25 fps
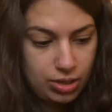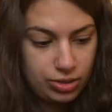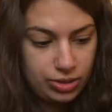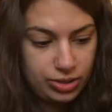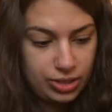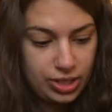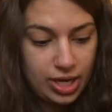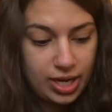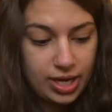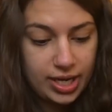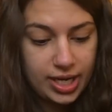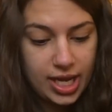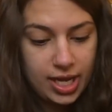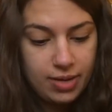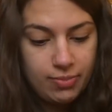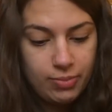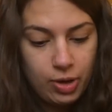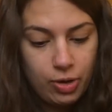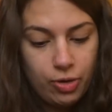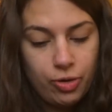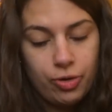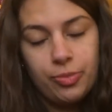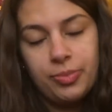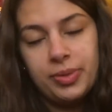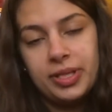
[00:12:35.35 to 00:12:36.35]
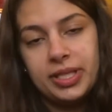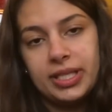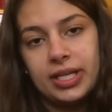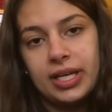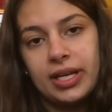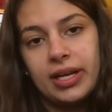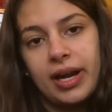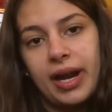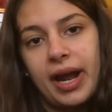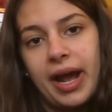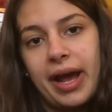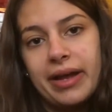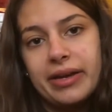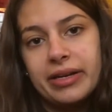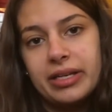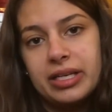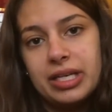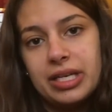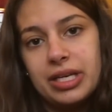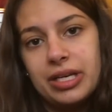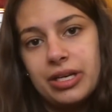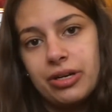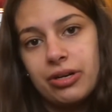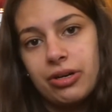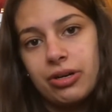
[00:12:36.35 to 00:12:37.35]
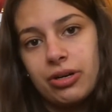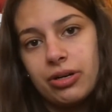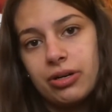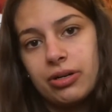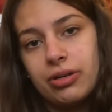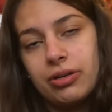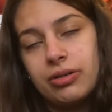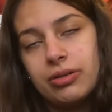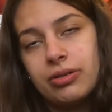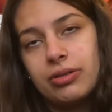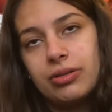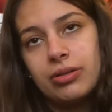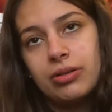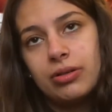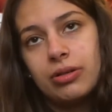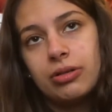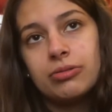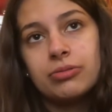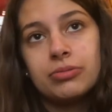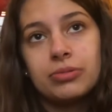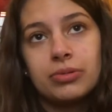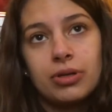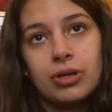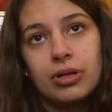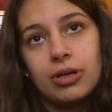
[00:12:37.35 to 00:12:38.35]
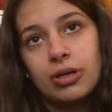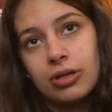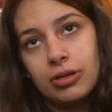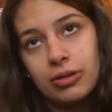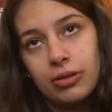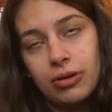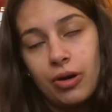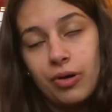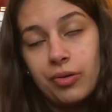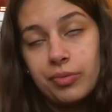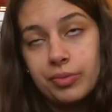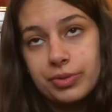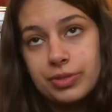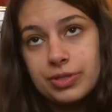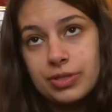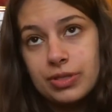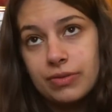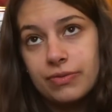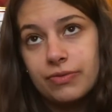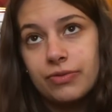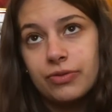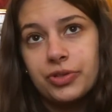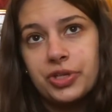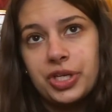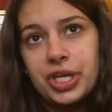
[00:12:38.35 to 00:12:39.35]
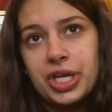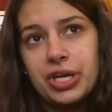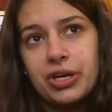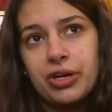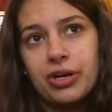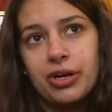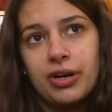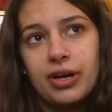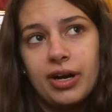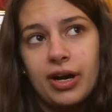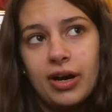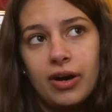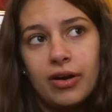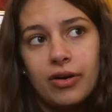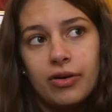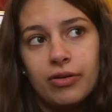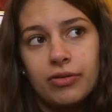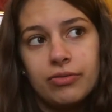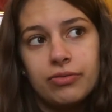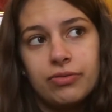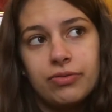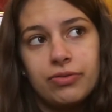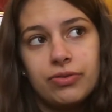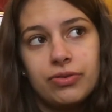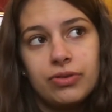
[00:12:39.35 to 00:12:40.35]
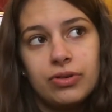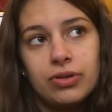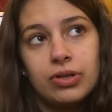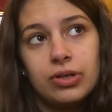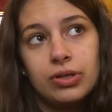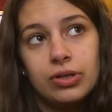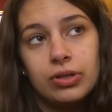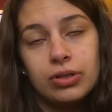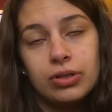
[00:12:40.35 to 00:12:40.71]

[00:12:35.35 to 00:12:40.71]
So yeah, I came home, and then I had a year, almost a full year of